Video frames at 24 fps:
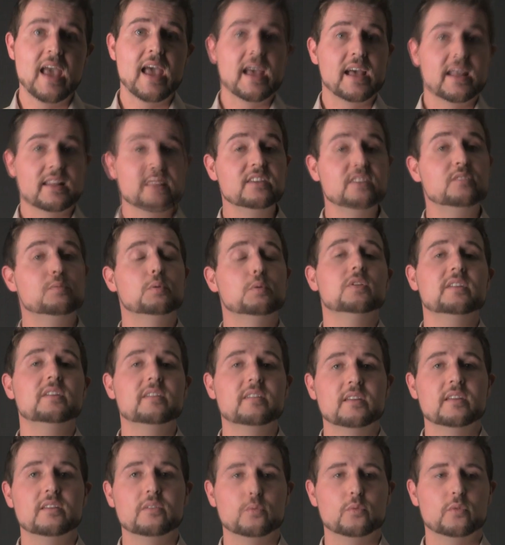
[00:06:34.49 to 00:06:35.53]
and these
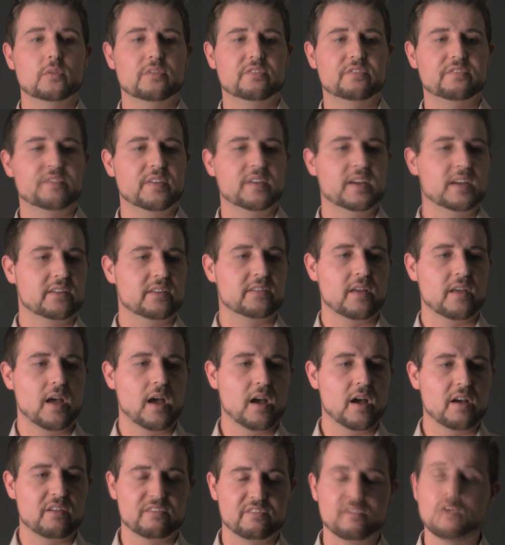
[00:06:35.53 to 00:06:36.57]
bulletins will fix
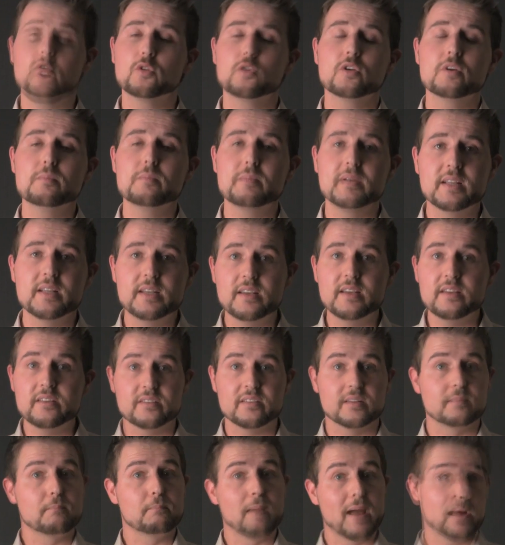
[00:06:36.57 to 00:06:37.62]
uh,
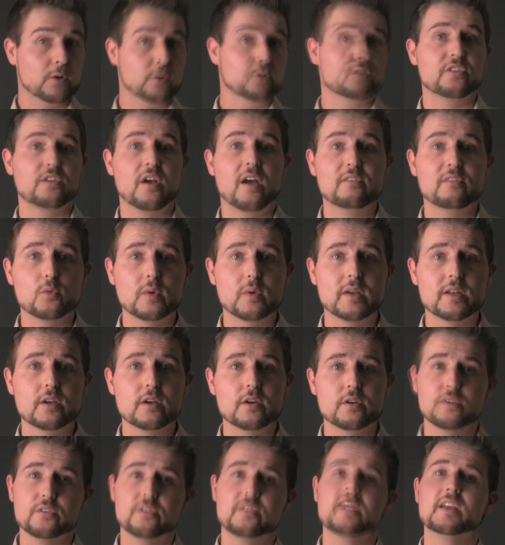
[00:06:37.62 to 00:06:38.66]
vulnerabilities in Microsoft
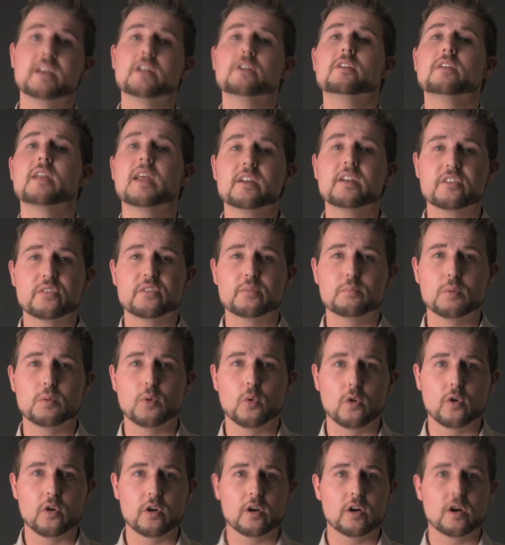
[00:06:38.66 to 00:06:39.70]
Windows, Internet
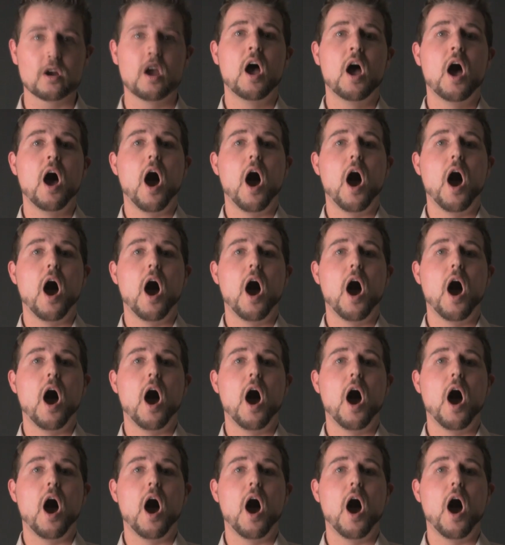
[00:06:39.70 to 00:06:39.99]
Explorer,